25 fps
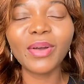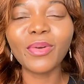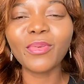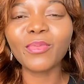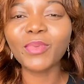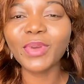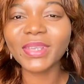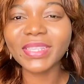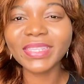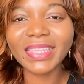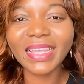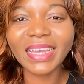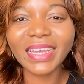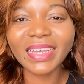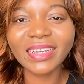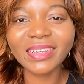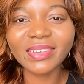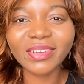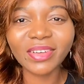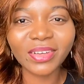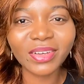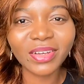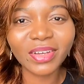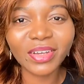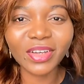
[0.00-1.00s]
Western
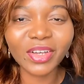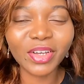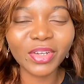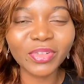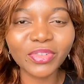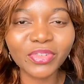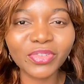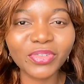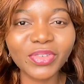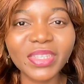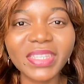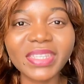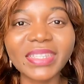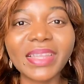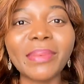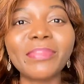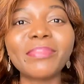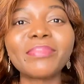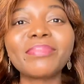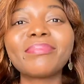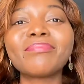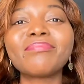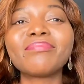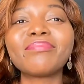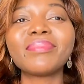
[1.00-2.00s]
countries
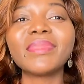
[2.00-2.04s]
that